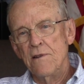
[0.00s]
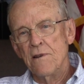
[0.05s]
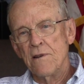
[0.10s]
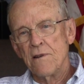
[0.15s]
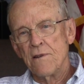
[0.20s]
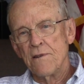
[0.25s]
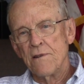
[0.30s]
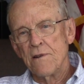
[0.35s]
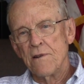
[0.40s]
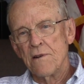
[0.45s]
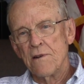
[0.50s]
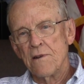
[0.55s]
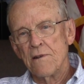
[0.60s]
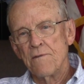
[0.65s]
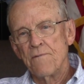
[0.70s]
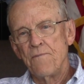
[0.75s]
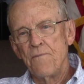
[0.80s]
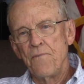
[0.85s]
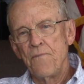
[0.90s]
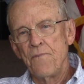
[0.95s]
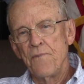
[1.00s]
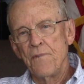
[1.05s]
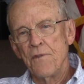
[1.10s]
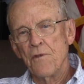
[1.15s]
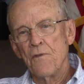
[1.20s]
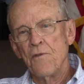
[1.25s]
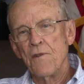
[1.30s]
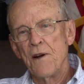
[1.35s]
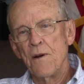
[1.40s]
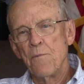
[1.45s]
in uh,
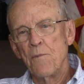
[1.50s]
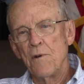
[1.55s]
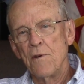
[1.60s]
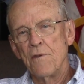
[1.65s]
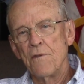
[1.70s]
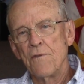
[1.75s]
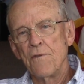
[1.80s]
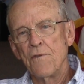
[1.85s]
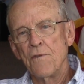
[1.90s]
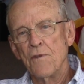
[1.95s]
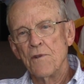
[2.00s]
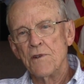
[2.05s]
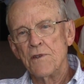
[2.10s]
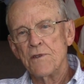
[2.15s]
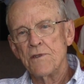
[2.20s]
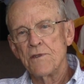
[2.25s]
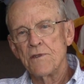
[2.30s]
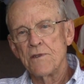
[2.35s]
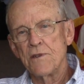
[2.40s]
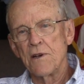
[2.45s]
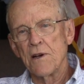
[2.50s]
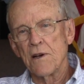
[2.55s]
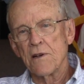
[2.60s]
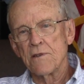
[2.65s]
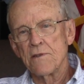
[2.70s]
November of 46